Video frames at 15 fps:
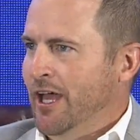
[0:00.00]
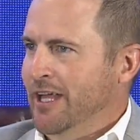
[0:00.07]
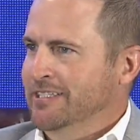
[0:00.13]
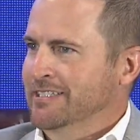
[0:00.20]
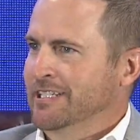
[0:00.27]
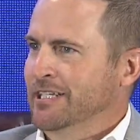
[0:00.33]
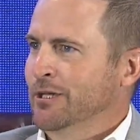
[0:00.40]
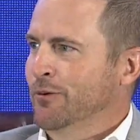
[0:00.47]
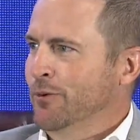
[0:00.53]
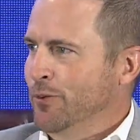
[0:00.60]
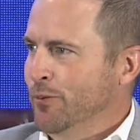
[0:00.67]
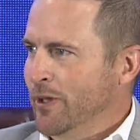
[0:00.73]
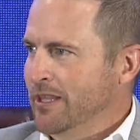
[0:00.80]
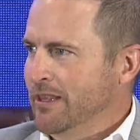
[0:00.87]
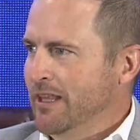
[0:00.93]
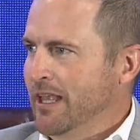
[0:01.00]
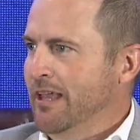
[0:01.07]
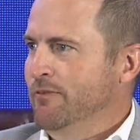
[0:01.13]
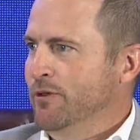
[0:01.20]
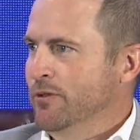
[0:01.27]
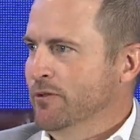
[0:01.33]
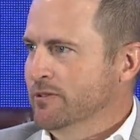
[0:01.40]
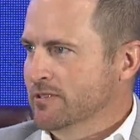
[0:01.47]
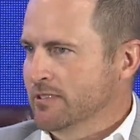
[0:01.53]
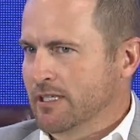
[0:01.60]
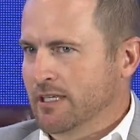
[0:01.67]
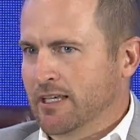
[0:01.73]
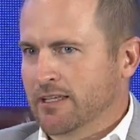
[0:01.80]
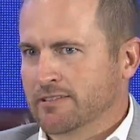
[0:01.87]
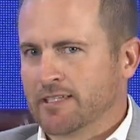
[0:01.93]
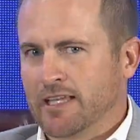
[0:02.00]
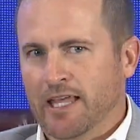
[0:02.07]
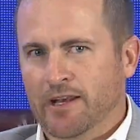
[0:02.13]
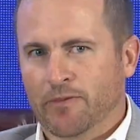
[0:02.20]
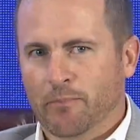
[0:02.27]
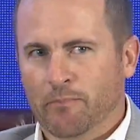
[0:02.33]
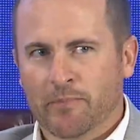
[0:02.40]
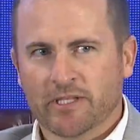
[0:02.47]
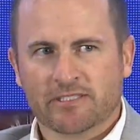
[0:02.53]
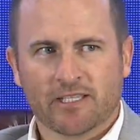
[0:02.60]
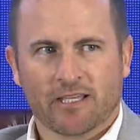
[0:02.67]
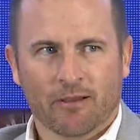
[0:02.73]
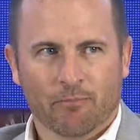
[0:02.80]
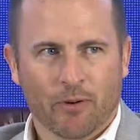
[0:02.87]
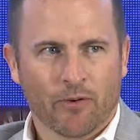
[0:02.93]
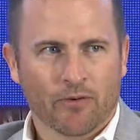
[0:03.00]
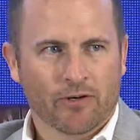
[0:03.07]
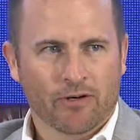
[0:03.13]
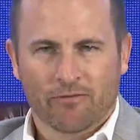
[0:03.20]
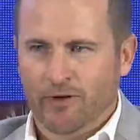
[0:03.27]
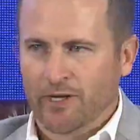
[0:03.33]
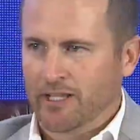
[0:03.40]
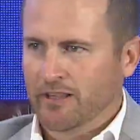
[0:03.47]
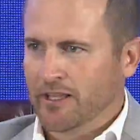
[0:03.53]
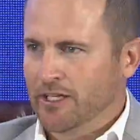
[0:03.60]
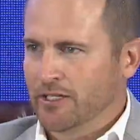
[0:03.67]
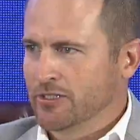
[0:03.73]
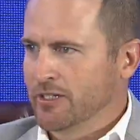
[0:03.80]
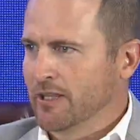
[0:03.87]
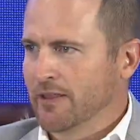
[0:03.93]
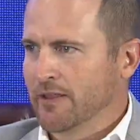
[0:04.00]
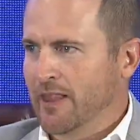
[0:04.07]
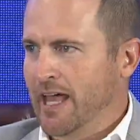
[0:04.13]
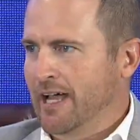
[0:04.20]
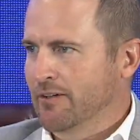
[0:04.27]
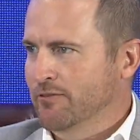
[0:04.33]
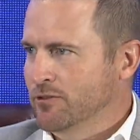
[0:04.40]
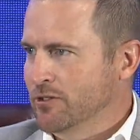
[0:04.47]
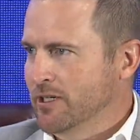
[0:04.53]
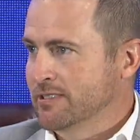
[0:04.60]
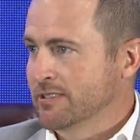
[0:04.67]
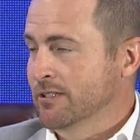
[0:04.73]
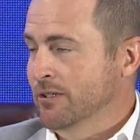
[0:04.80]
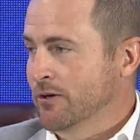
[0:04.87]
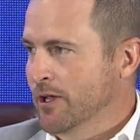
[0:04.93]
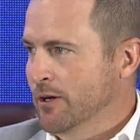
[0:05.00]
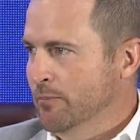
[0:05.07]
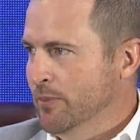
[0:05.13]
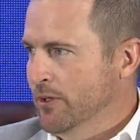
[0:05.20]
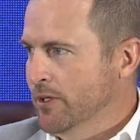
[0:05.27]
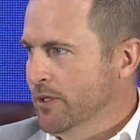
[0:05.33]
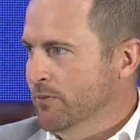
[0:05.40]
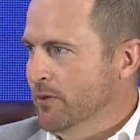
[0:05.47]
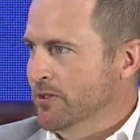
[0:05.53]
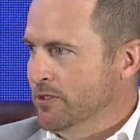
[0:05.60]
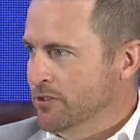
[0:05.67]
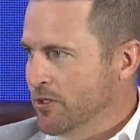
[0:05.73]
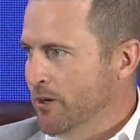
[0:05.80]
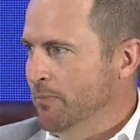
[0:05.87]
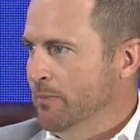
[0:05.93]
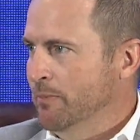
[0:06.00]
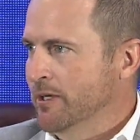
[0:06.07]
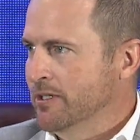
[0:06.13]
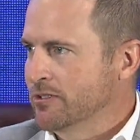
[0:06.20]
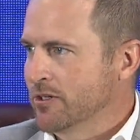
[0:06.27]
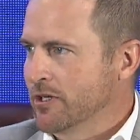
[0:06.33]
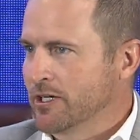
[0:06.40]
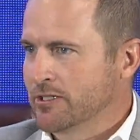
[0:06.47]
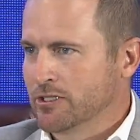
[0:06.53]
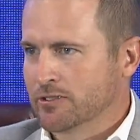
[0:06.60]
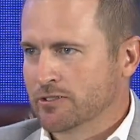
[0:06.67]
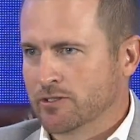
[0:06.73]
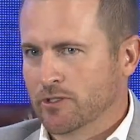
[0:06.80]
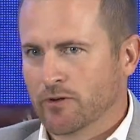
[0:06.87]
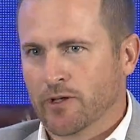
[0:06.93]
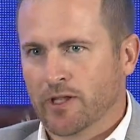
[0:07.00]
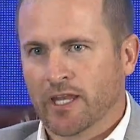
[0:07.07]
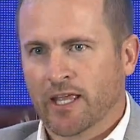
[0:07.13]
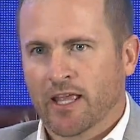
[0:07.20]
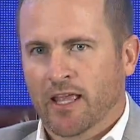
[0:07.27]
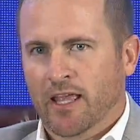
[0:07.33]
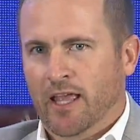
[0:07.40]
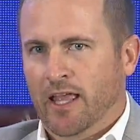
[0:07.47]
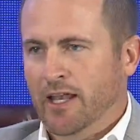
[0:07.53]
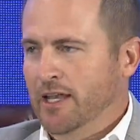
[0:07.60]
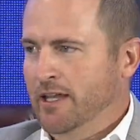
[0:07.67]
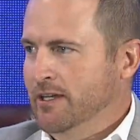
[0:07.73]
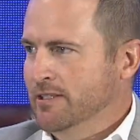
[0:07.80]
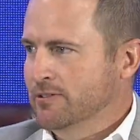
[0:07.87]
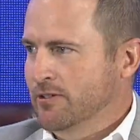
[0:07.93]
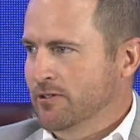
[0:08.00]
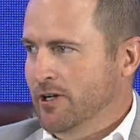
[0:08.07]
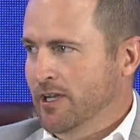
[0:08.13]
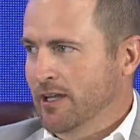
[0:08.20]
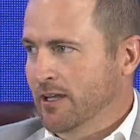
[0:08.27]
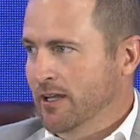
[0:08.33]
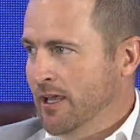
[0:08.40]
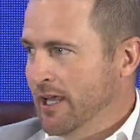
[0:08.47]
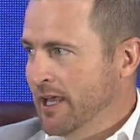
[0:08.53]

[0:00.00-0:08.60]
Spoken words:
deal with what they view as kind of the missing component of regulation and the lack of trust and credibility in what the Trump administration is doing. And it is creating